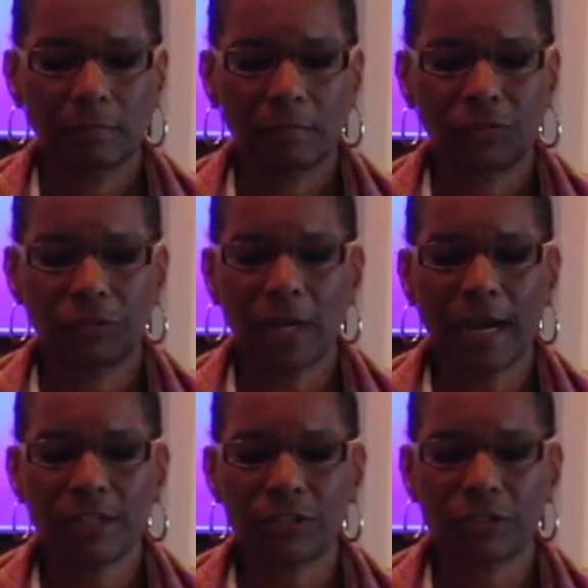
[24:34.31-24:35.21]
If your
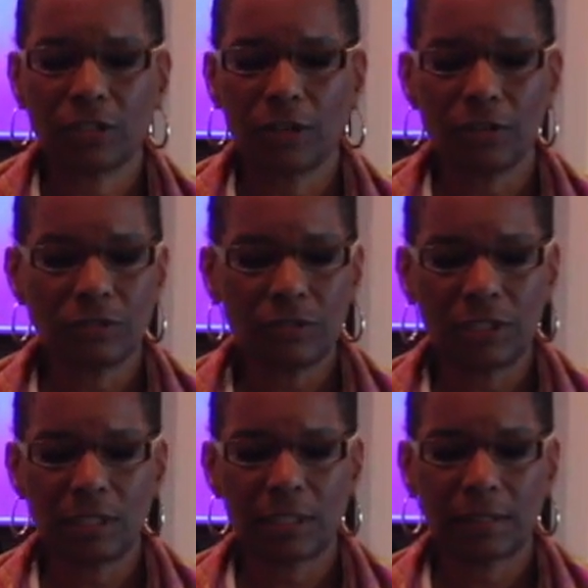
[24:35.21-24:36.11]
eyes are
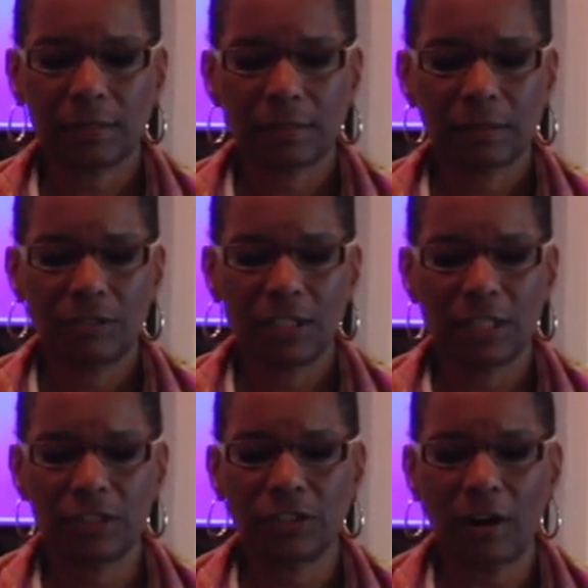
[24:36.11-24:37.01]
closed, you see
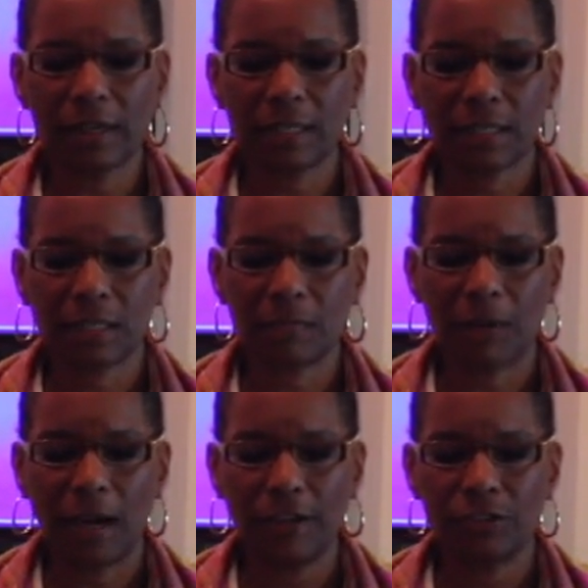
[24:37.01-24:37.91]
the darkness
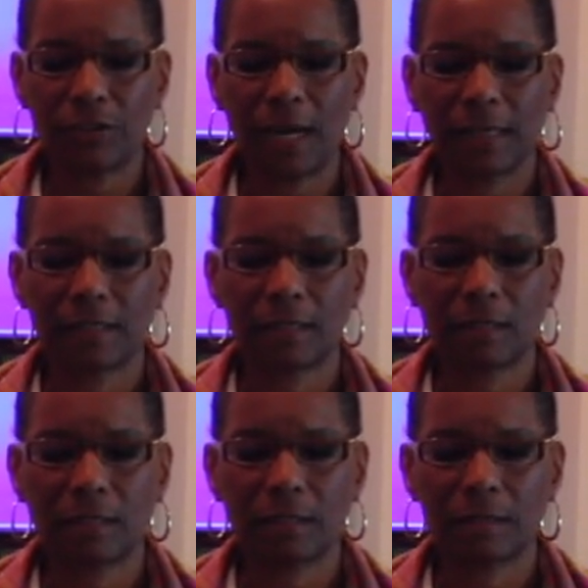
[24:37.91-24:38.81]
behind your
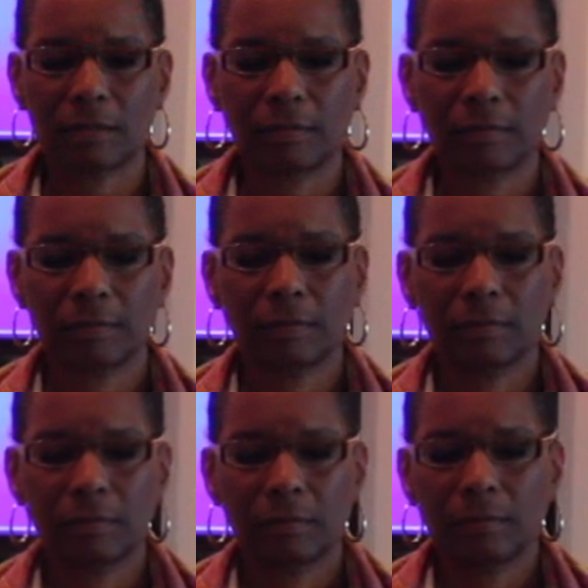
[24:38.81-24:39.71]
eyelids.
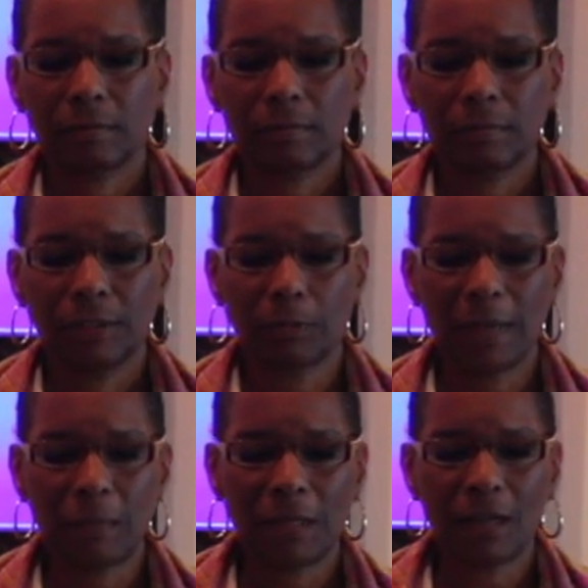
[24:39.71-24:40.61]
There
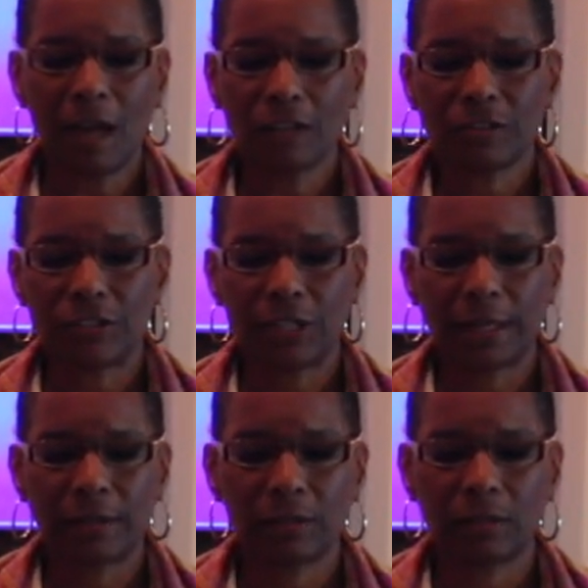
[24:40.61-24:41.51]
may be colors
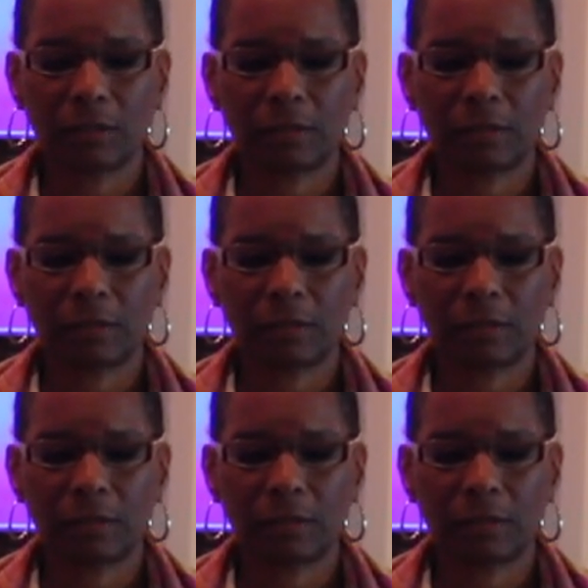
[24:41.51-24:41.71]
there.